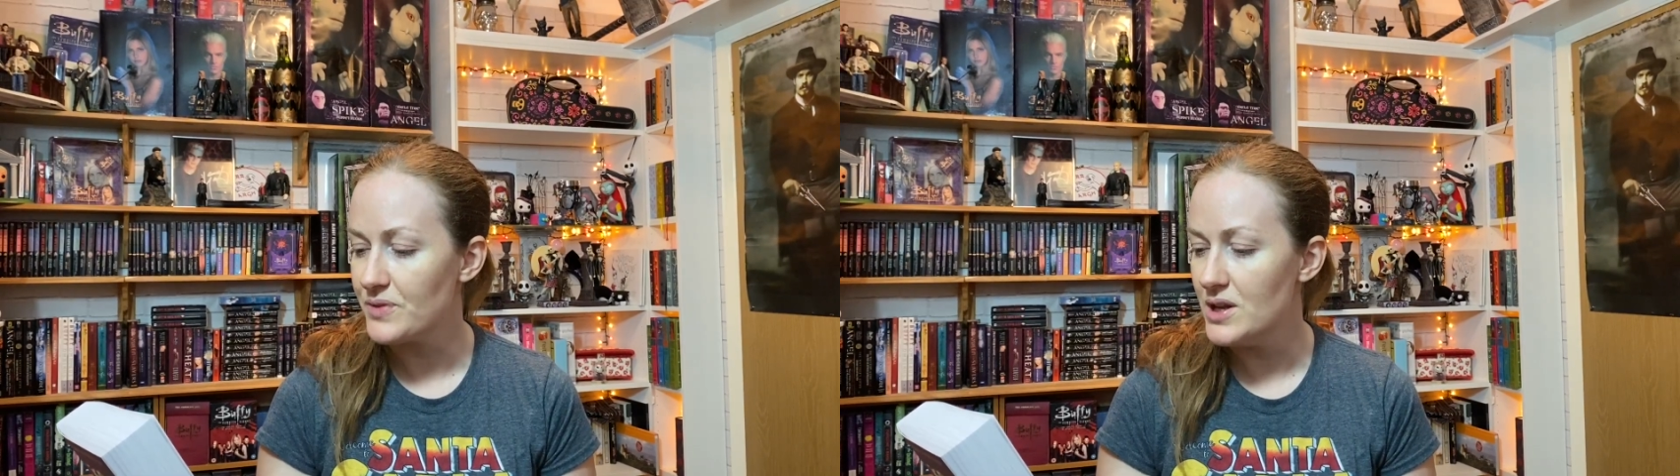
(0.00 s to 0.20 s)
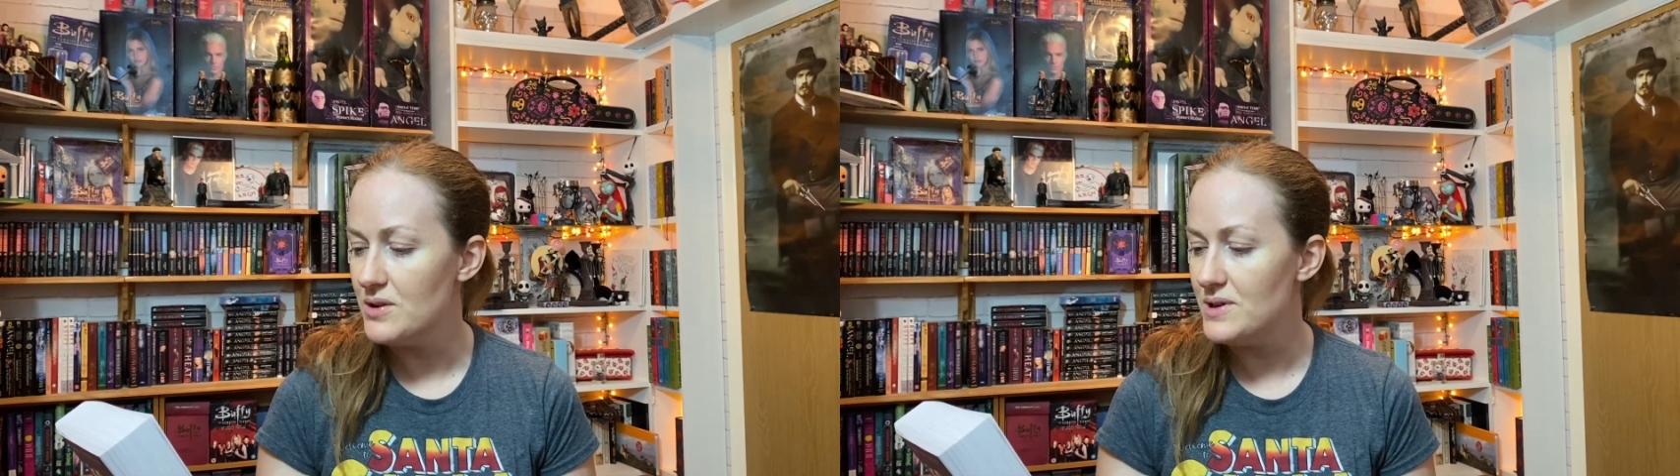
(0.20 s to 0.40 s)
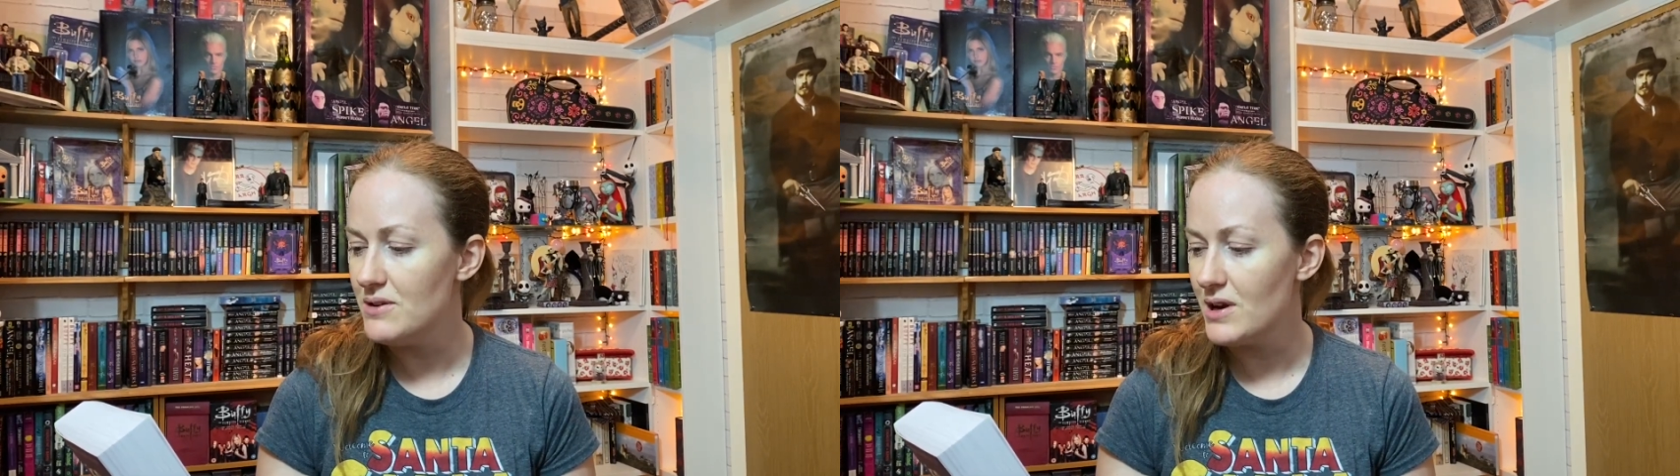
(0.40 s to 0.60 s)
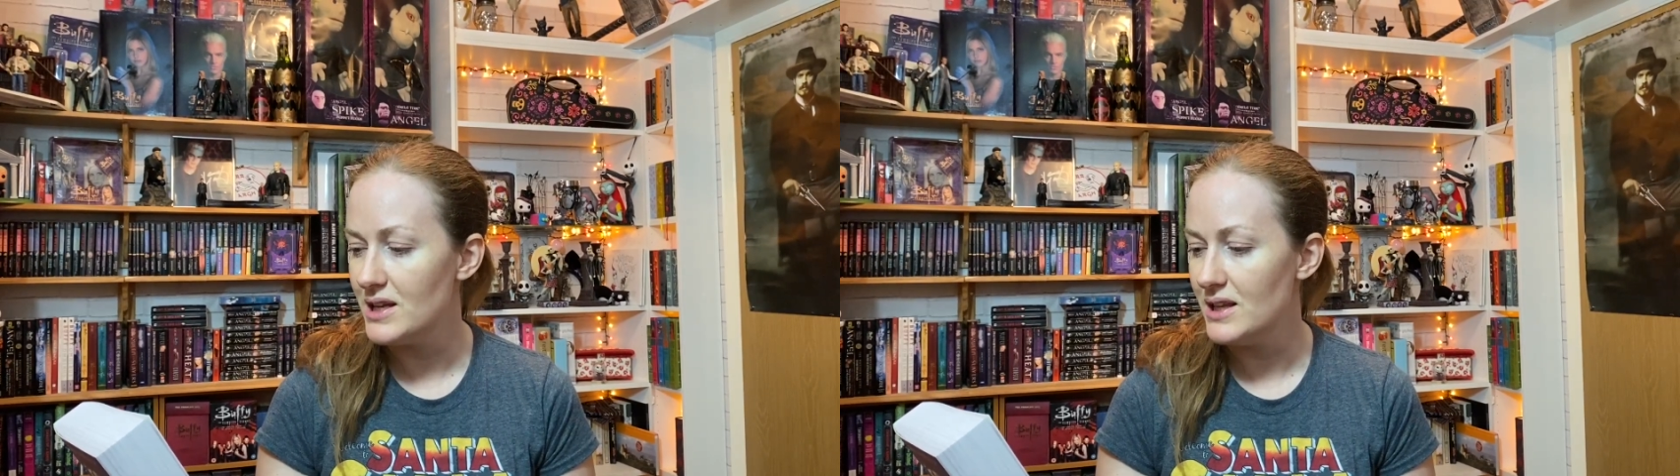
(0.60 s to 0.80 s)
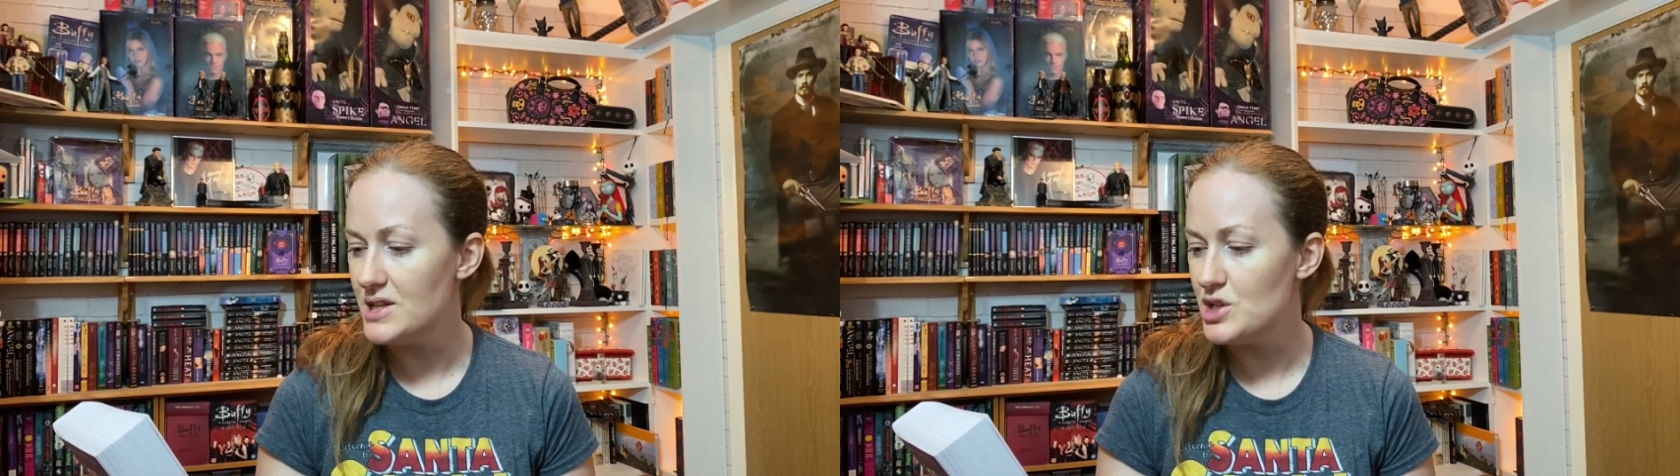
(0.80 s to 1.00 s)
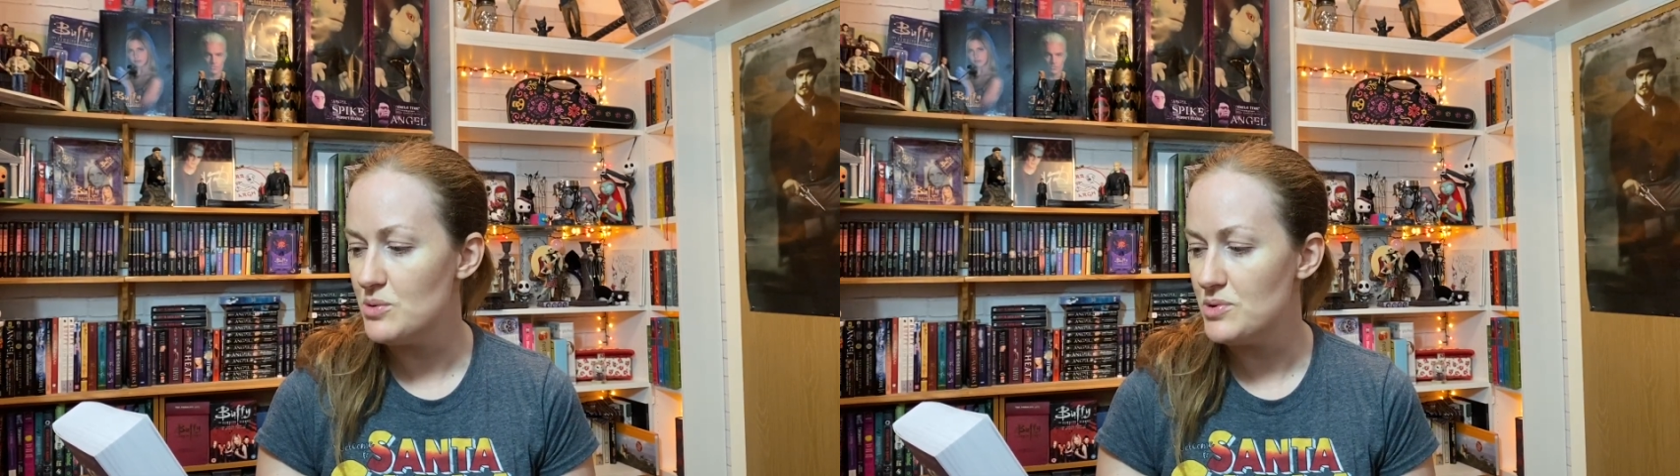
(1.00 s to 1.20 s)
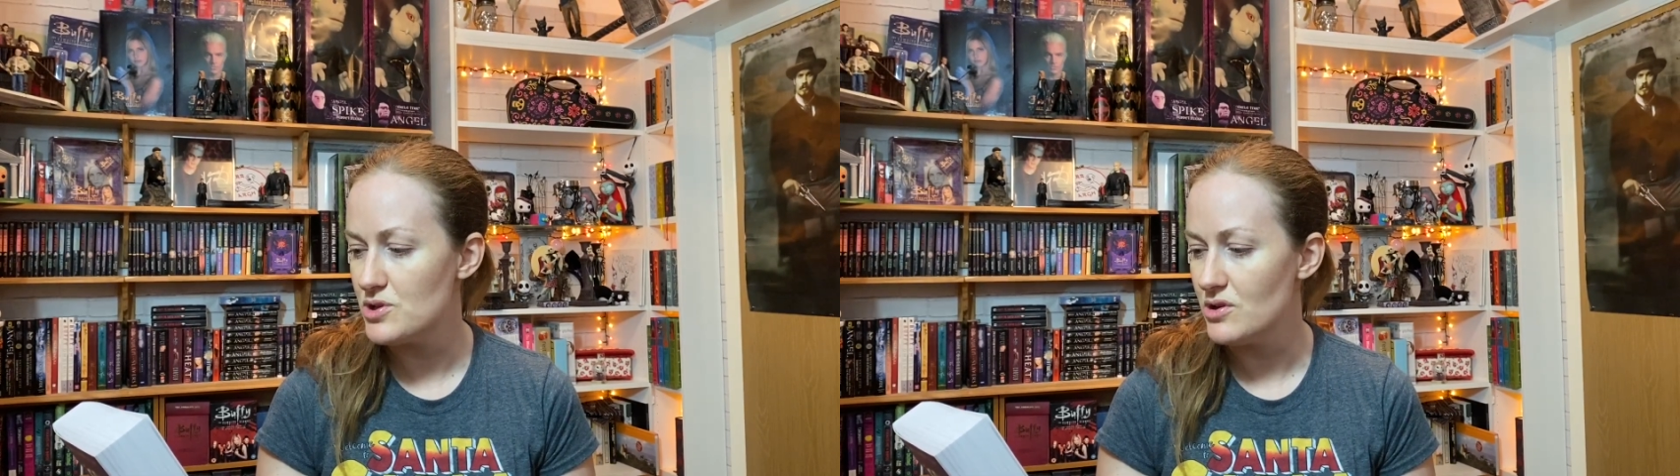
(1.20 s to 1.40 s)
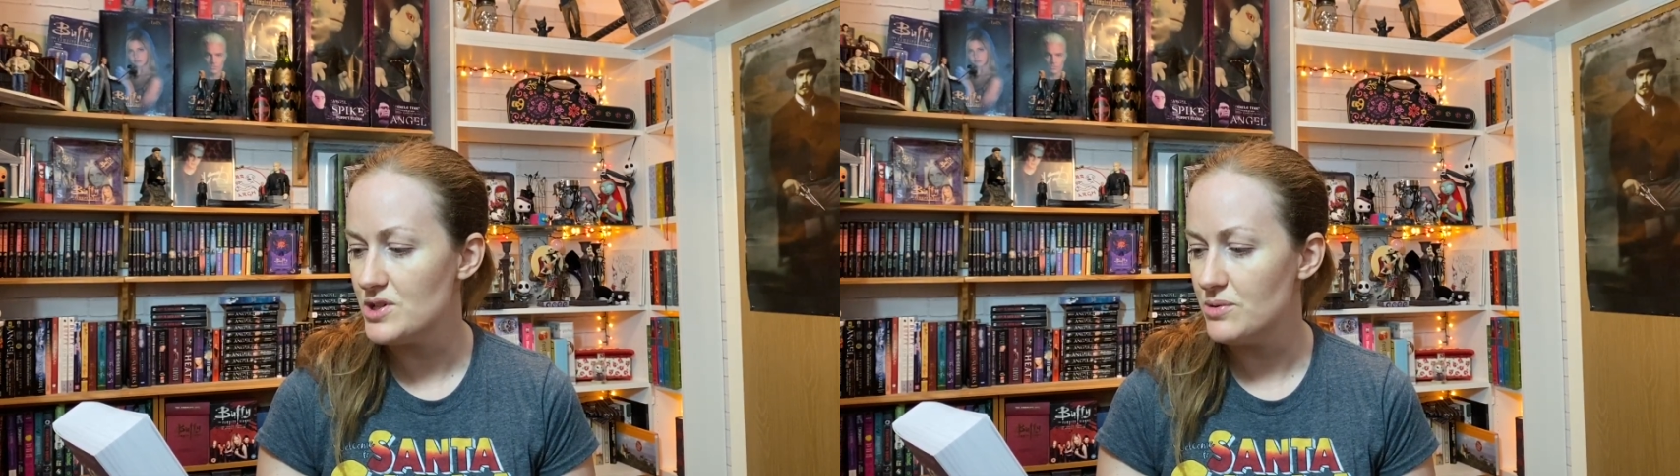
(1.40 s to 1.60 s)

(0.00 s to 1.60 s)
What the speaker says: a unique regulator who patrols